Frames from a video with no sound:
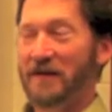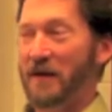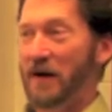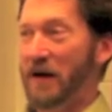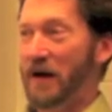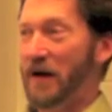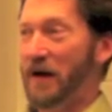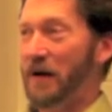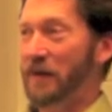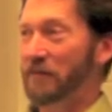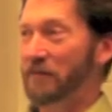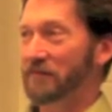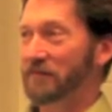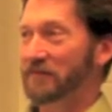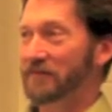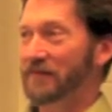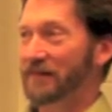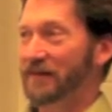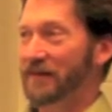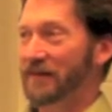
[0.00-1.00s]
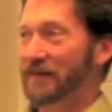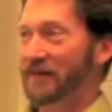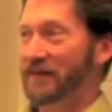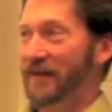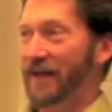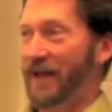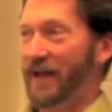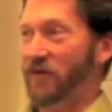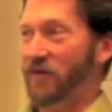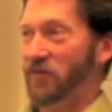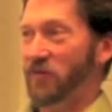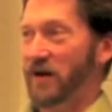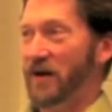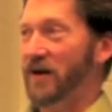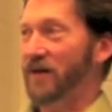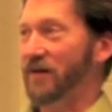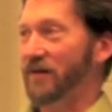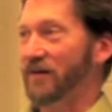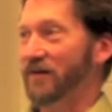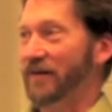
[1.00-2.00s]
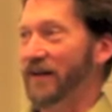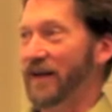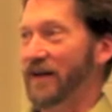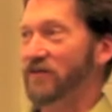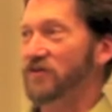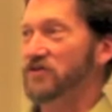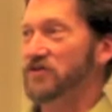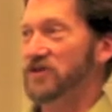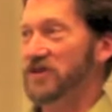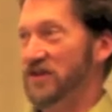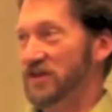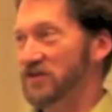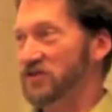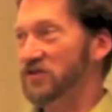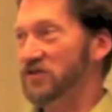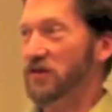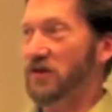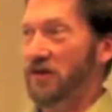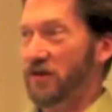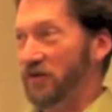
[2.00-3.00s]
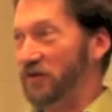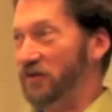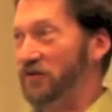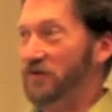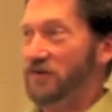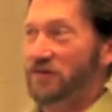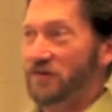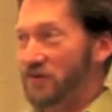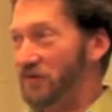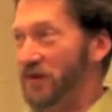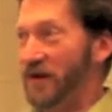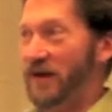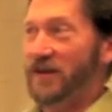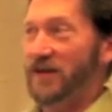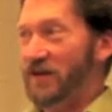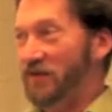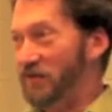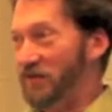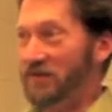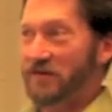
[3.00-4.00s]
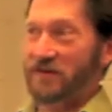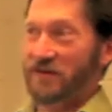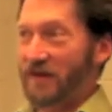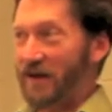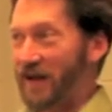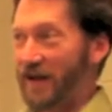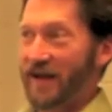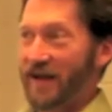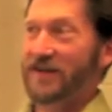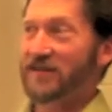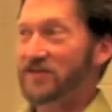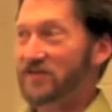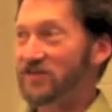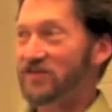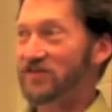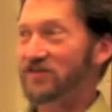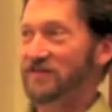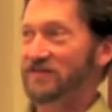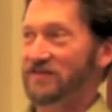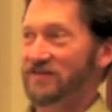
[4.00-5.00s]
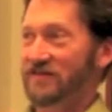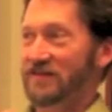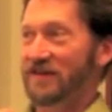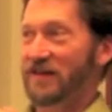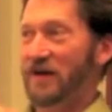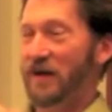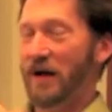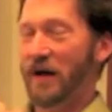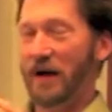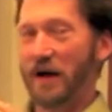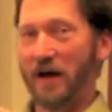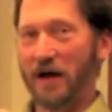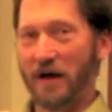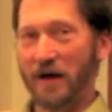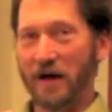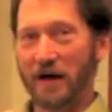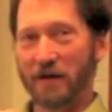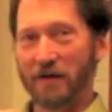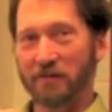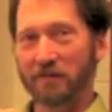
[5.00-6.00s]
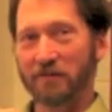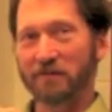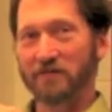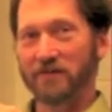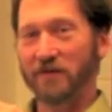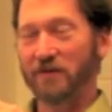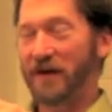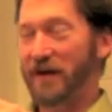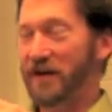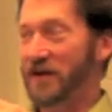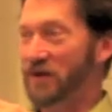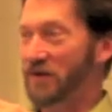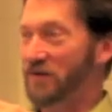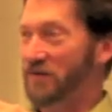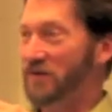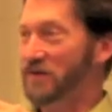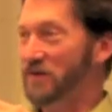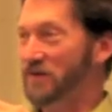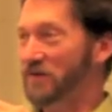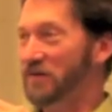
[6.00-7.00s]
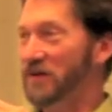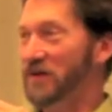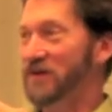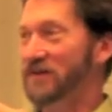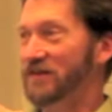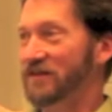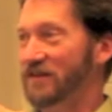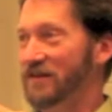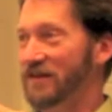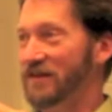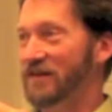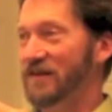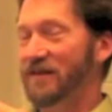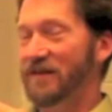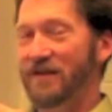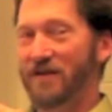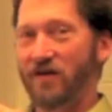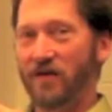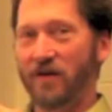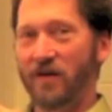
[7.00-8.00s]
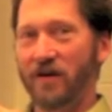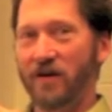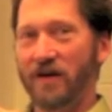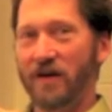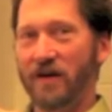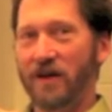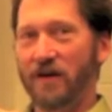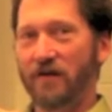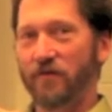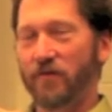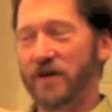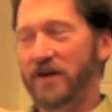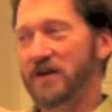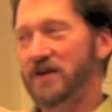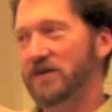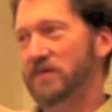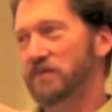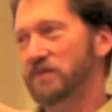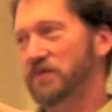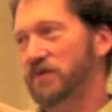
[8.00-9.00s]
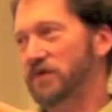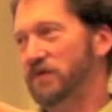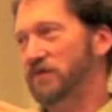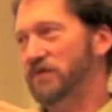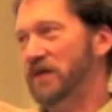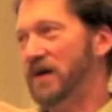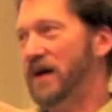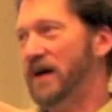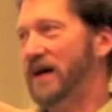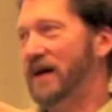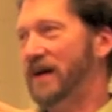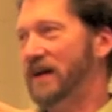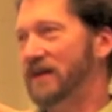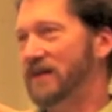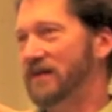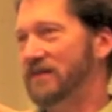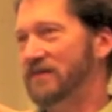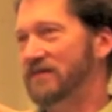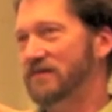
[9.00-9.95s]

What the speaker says: and where energy is called crank it with your hands, crank it with your feet. If we can provide